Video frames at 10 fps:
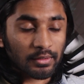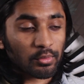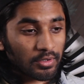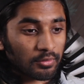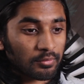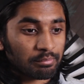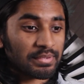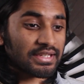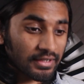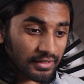Well,
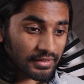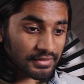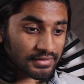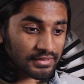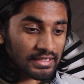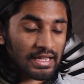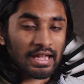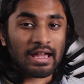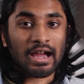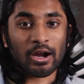because
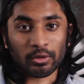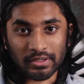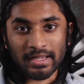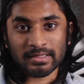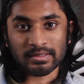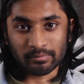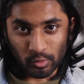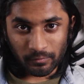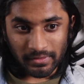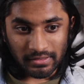our next
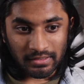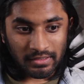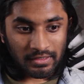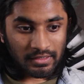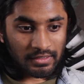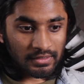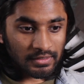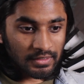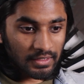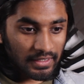movie
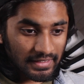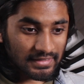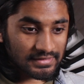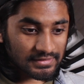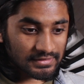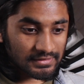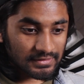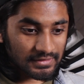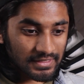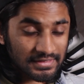it's
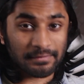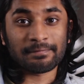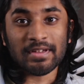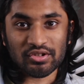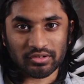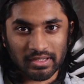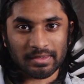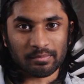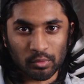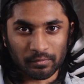a
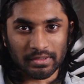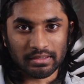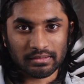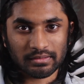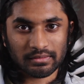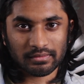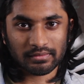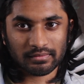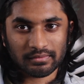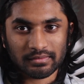feature-length movie.
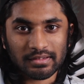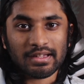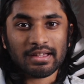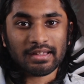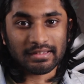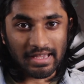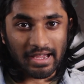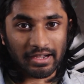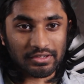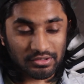
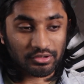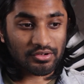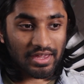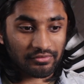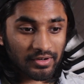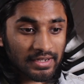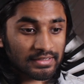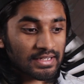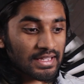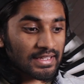Yeah, you heard that
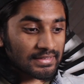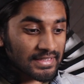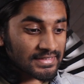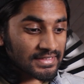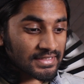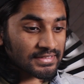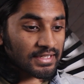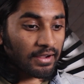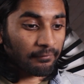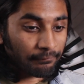right. This is
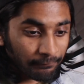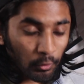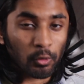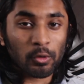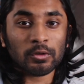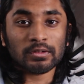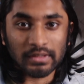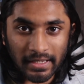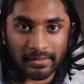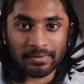a
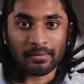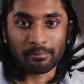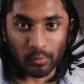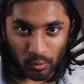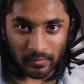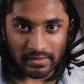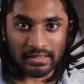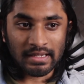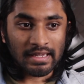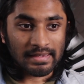full-length
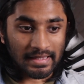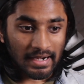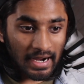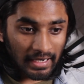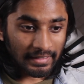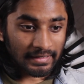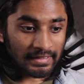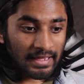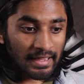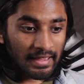movie that
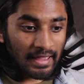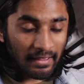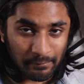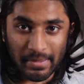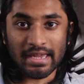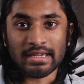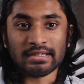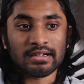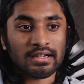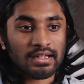I have
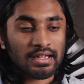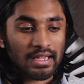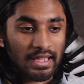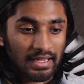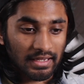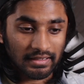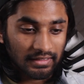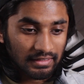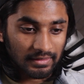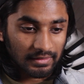made,
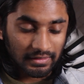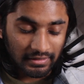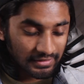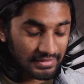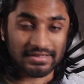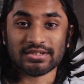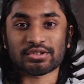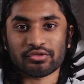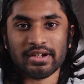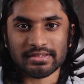and it's
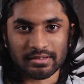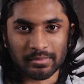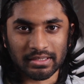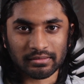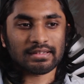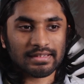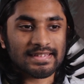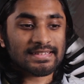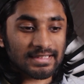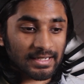just crazy to me.
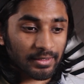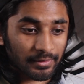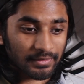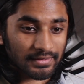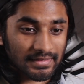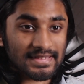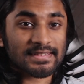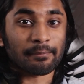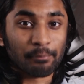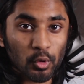This is
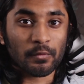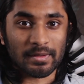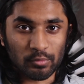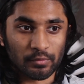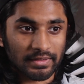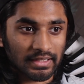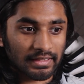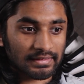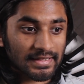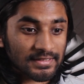a movie.
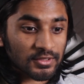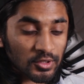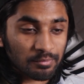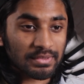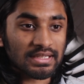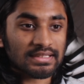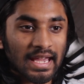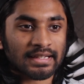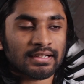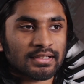Like, this could be
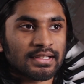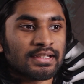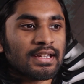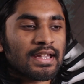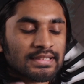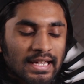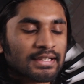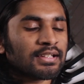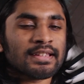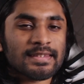technically
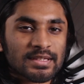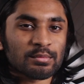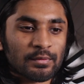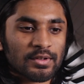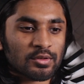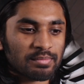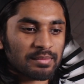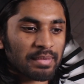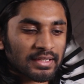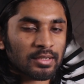this movie could be
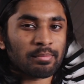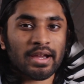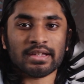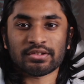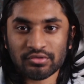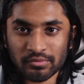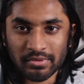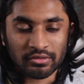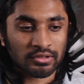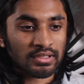picked up by a
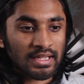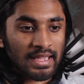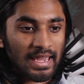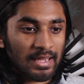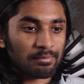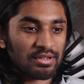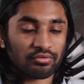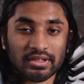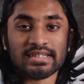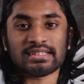distributor and be
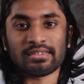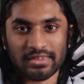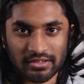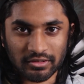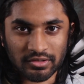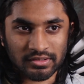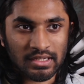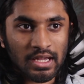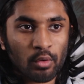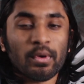released in theaters.
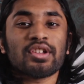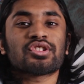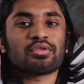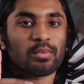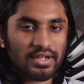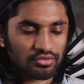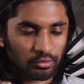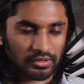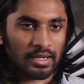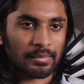Which
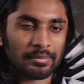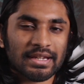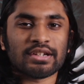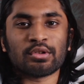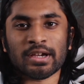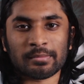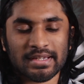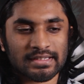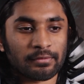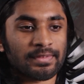hold on, I'm getting too ahead of
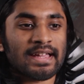myself.